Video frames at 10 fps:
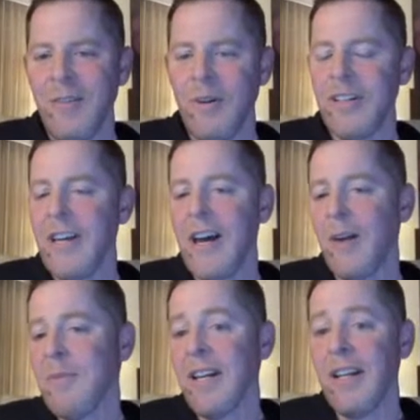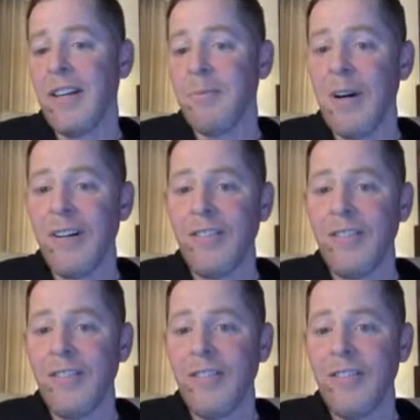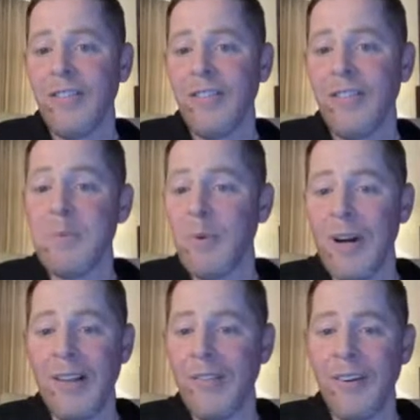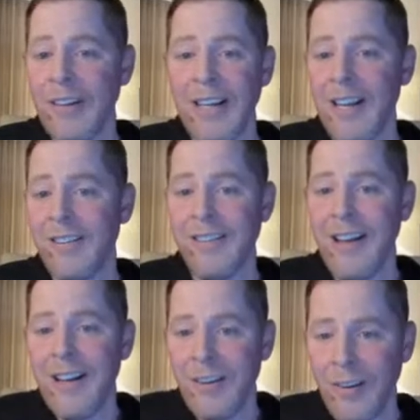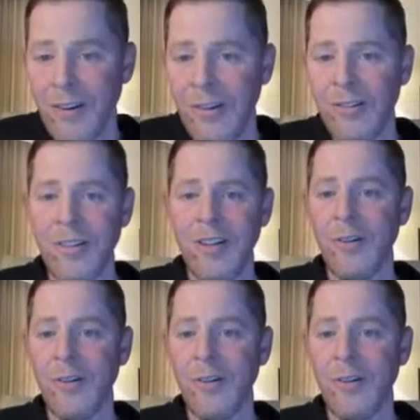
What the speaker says: Well, yeah, I mean, as much as there's people out there that can't stand Earl,